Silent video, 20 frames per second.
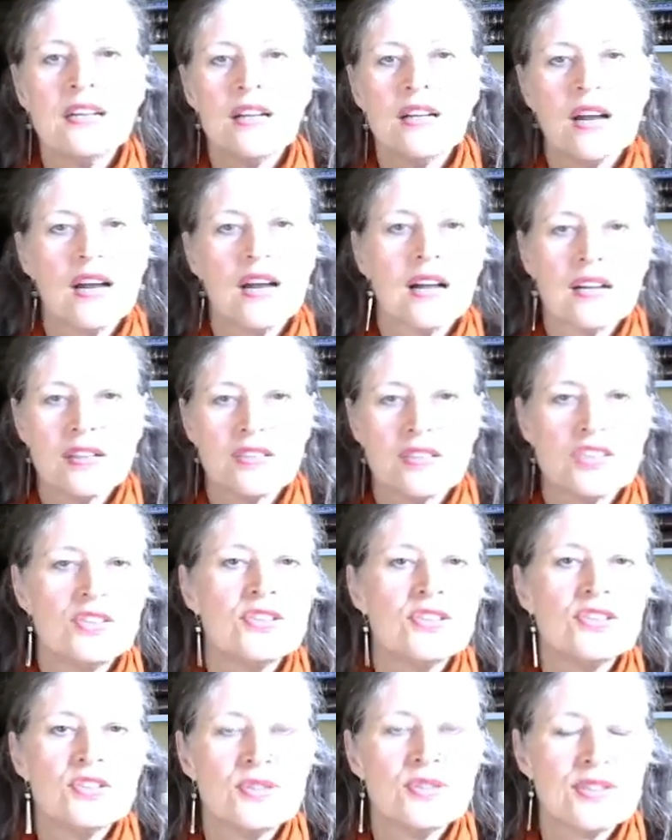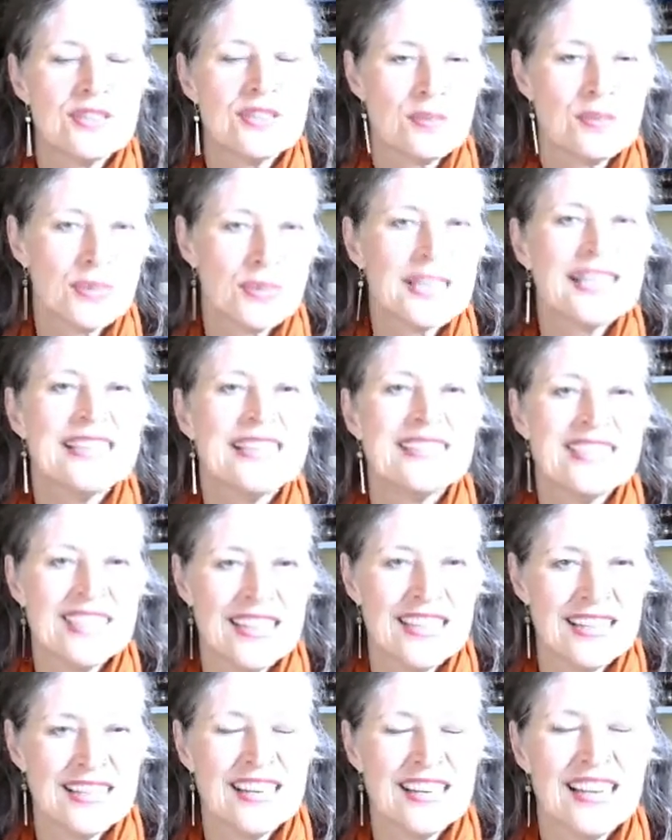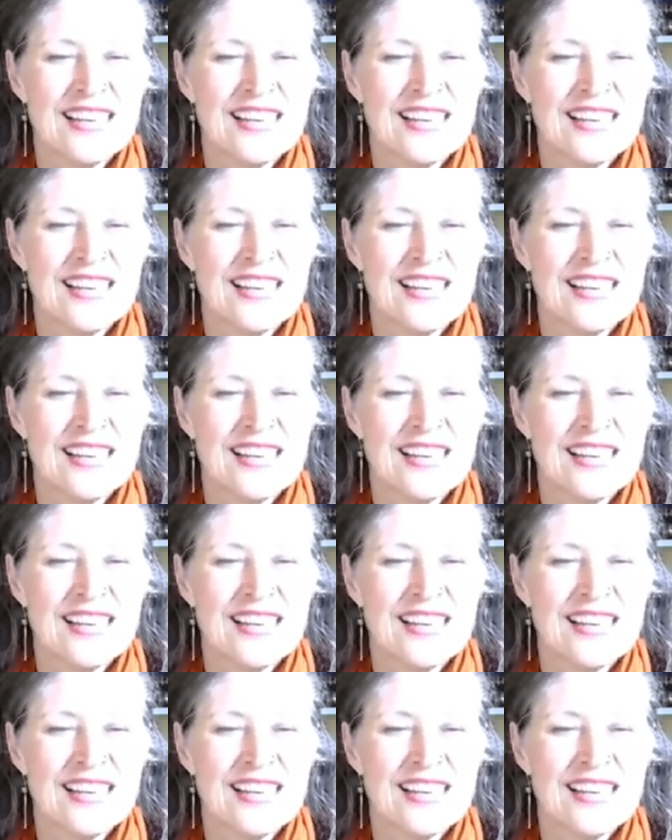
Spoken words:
to do some planting.